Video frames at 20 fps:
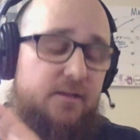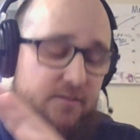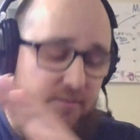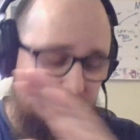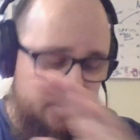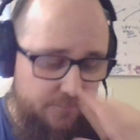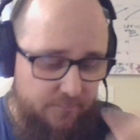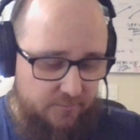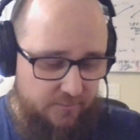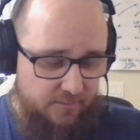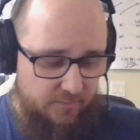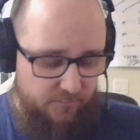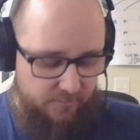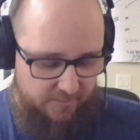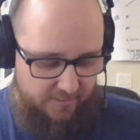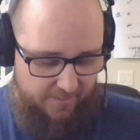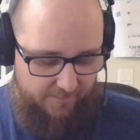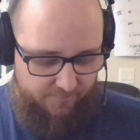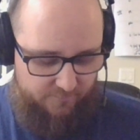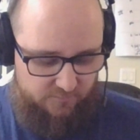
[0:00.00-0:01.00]
Typically what
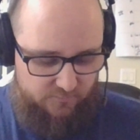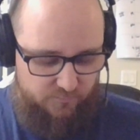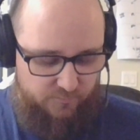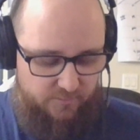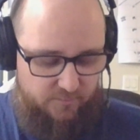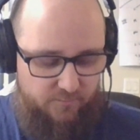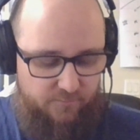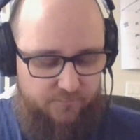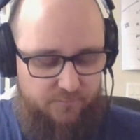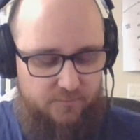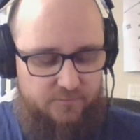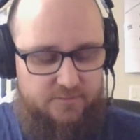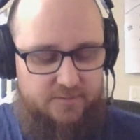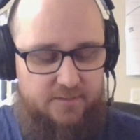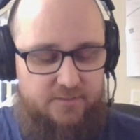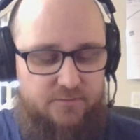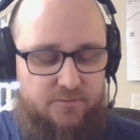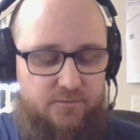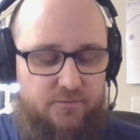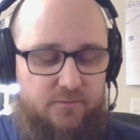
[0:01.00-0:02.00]
happens when you first
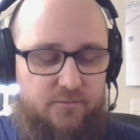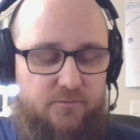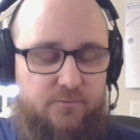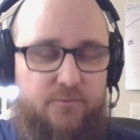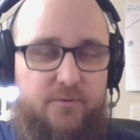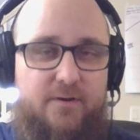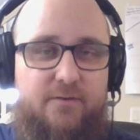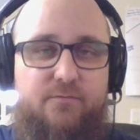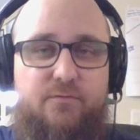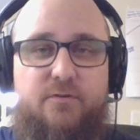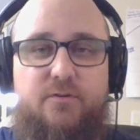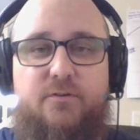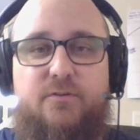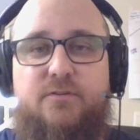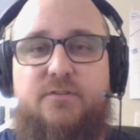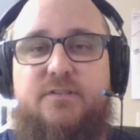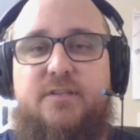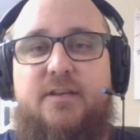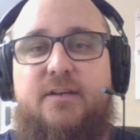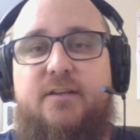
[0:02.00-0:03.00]
get your engraver and you're
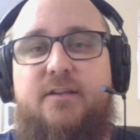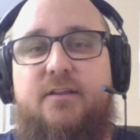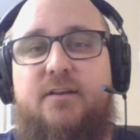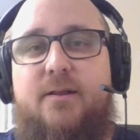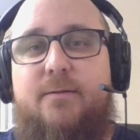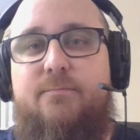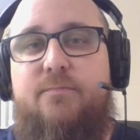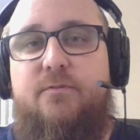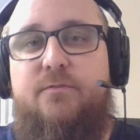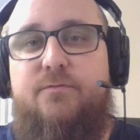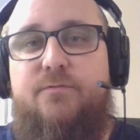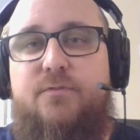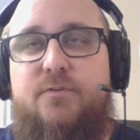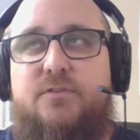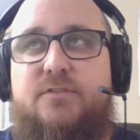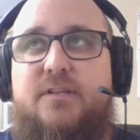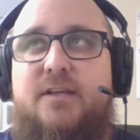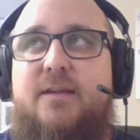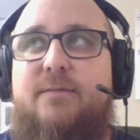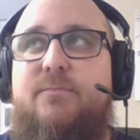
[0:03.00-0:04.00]
setting it up for the
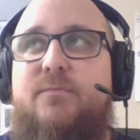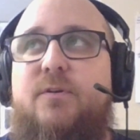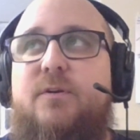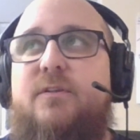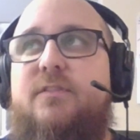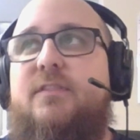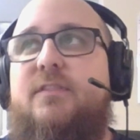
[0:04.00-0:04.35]
first time, there are